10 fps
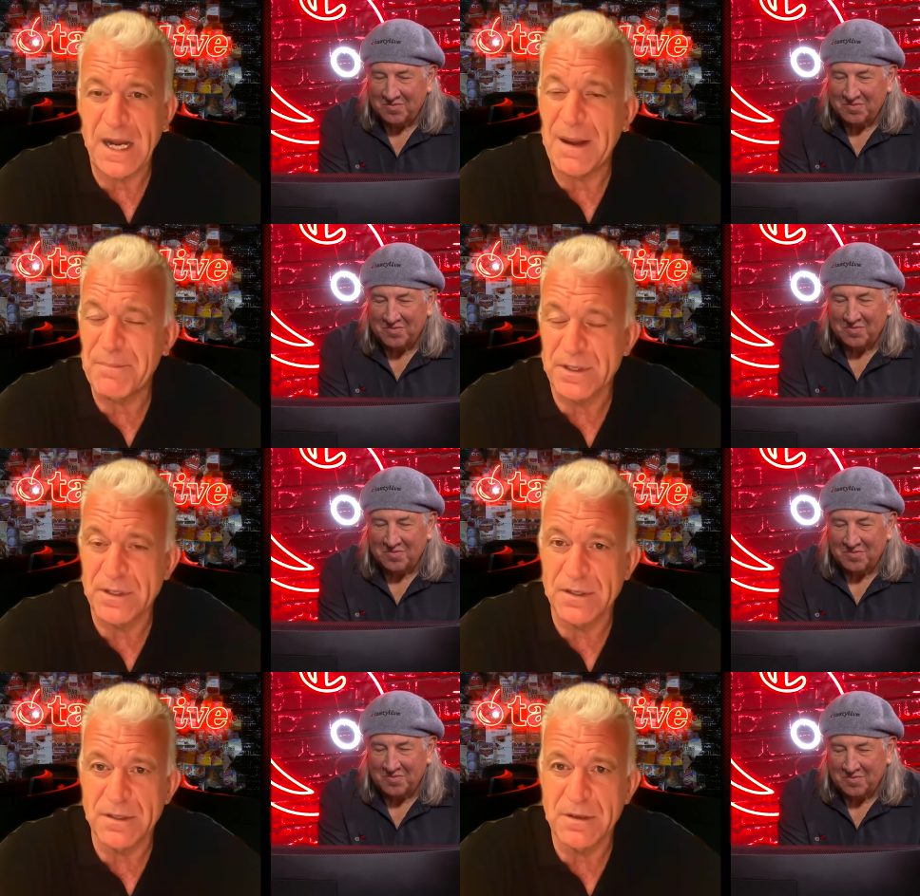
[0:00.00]

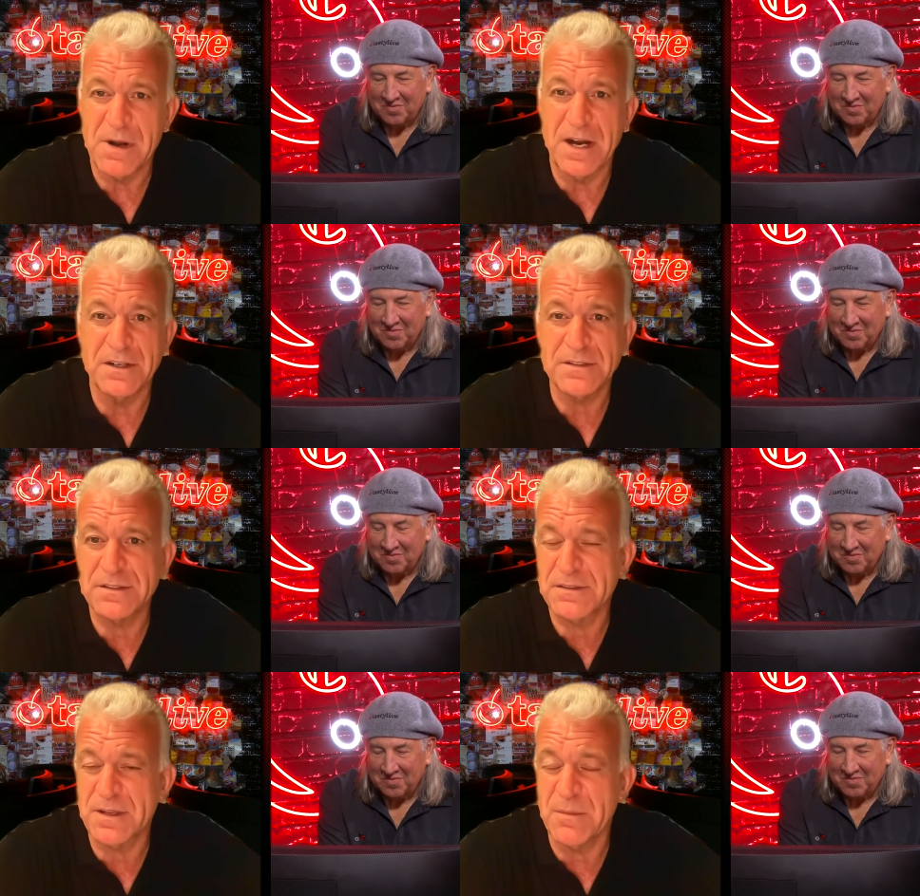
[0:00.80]
Speaker 1: popular
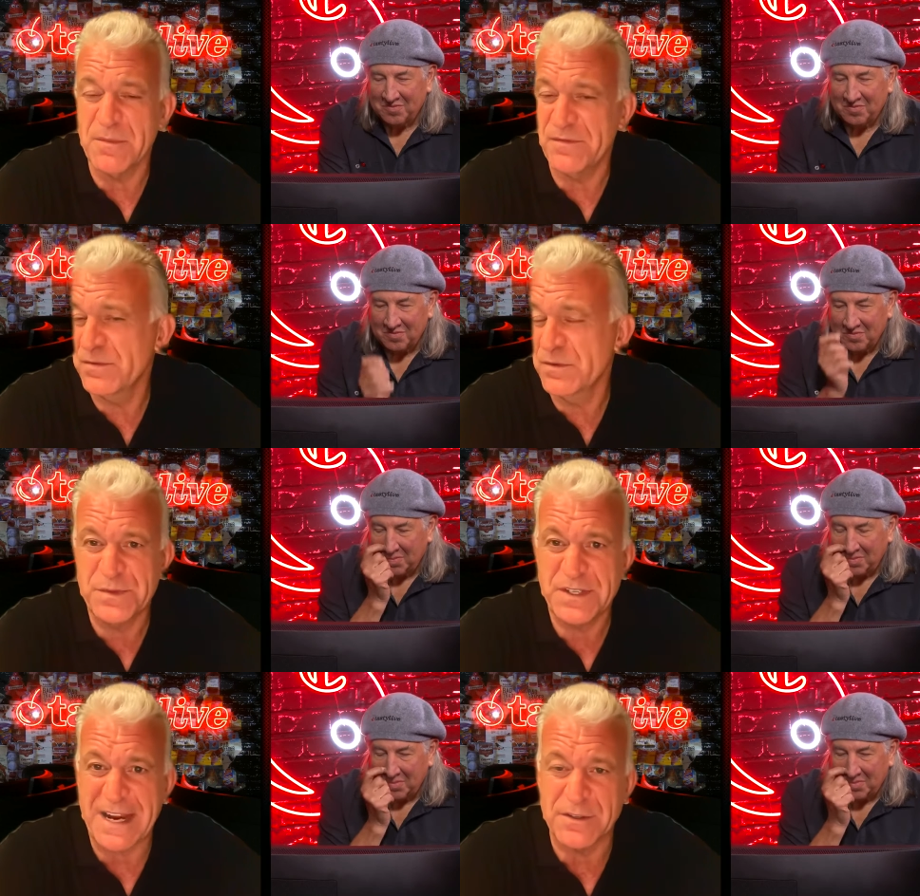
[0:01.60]
amongst some
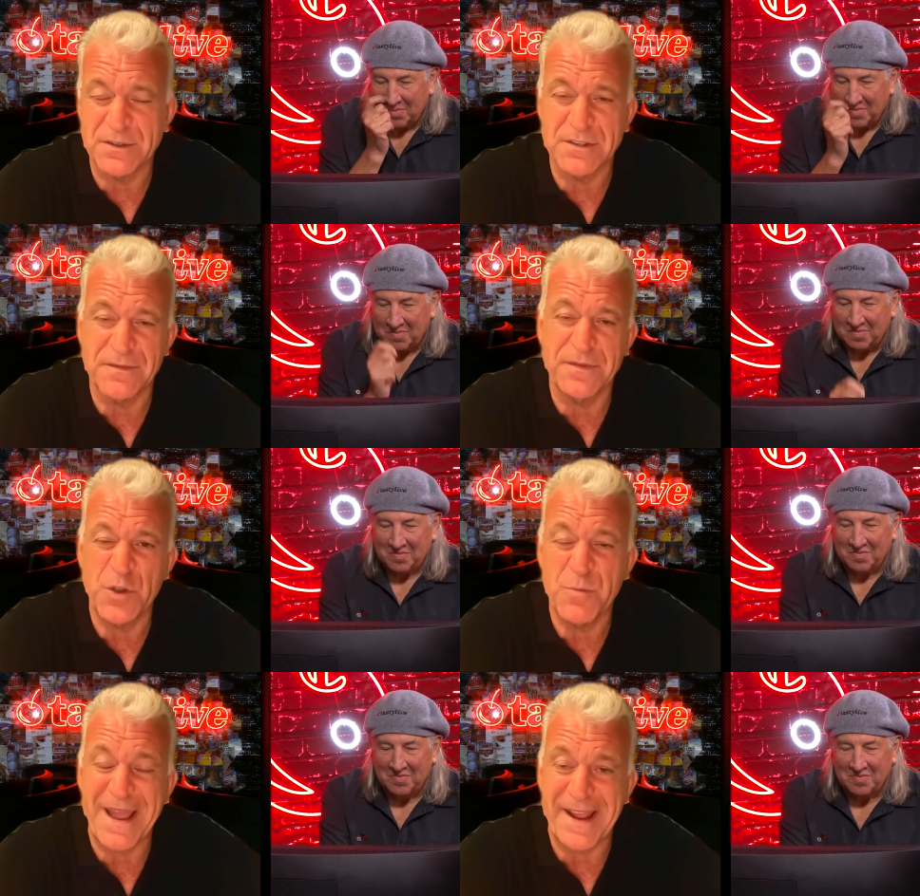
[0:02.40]
sectors of
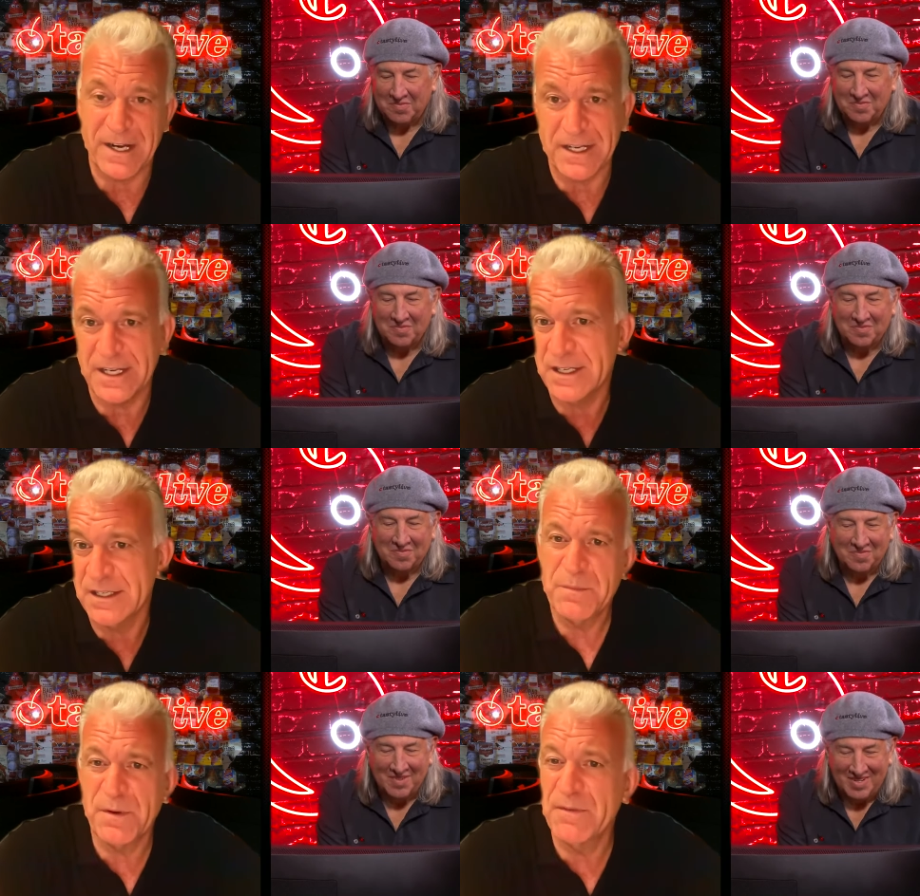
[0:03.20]
humanity
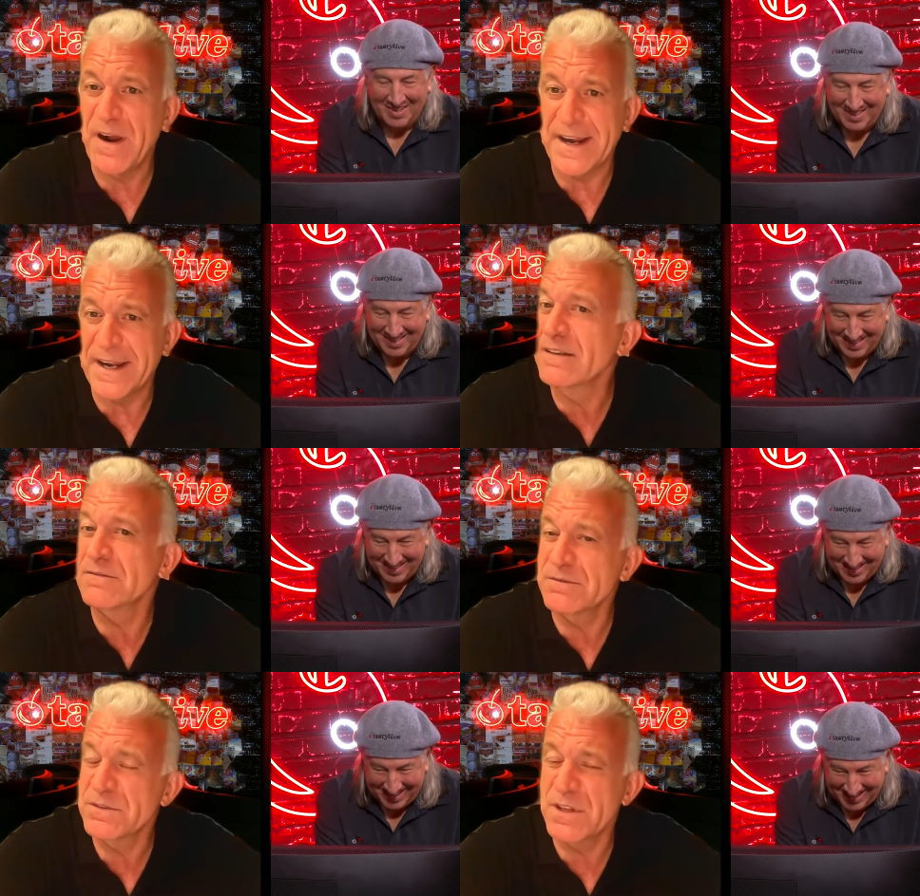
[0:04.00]

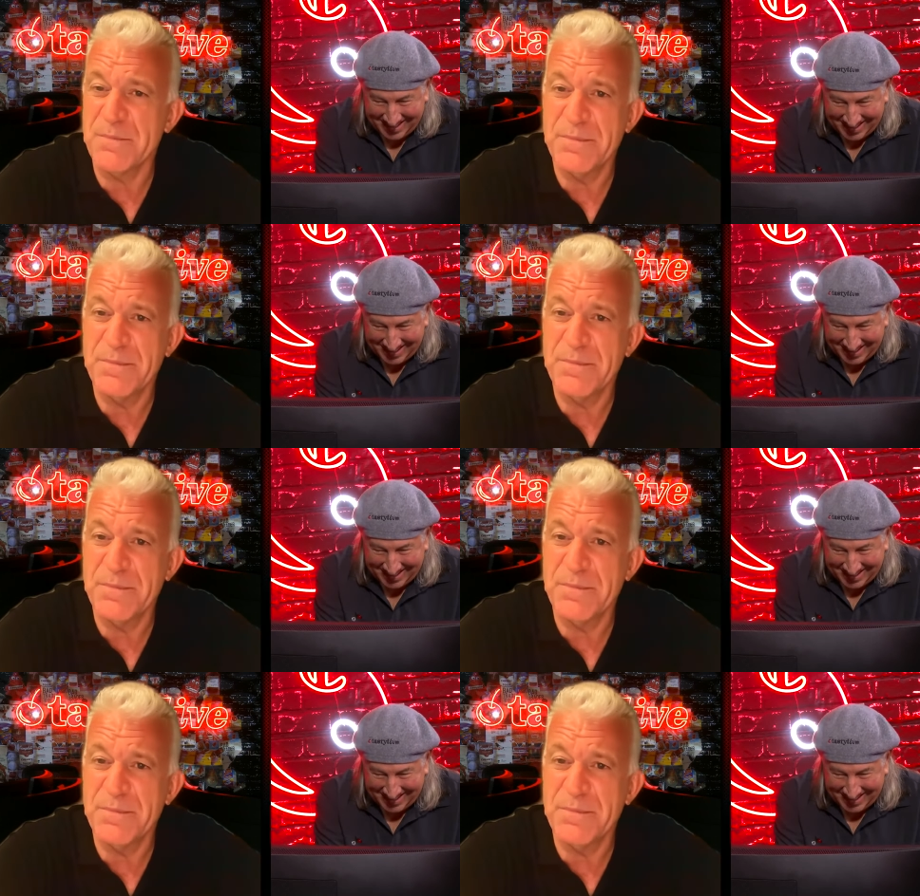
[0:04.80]
providing the